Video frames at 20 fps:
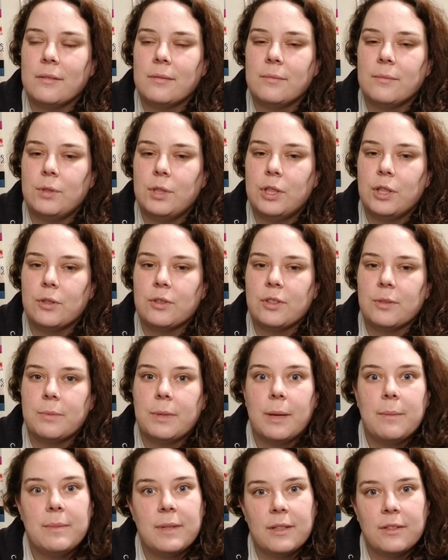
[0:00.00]
you know
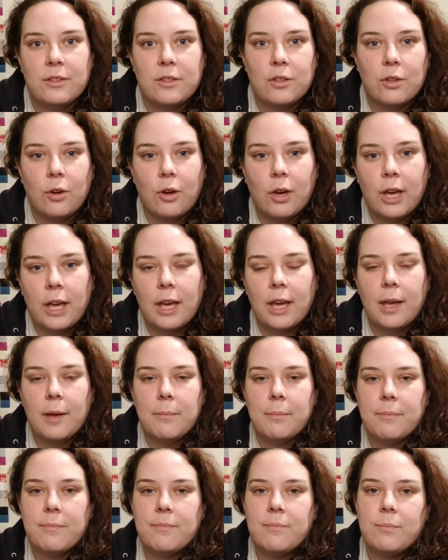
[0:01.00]
sometimes
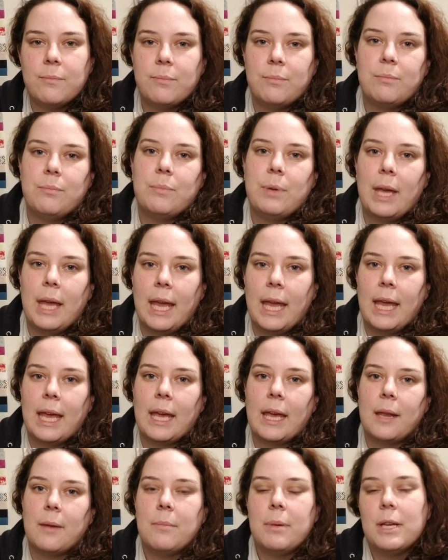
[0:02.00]
Instagram
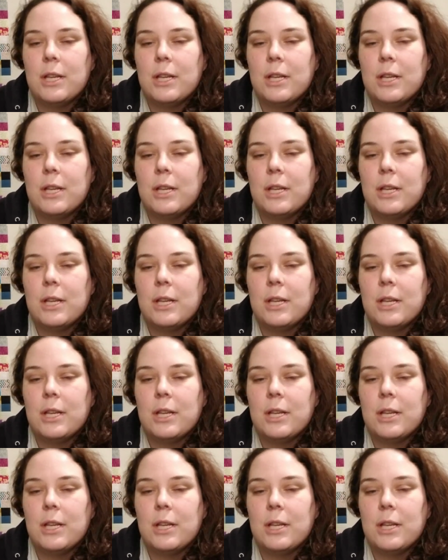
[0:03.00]
and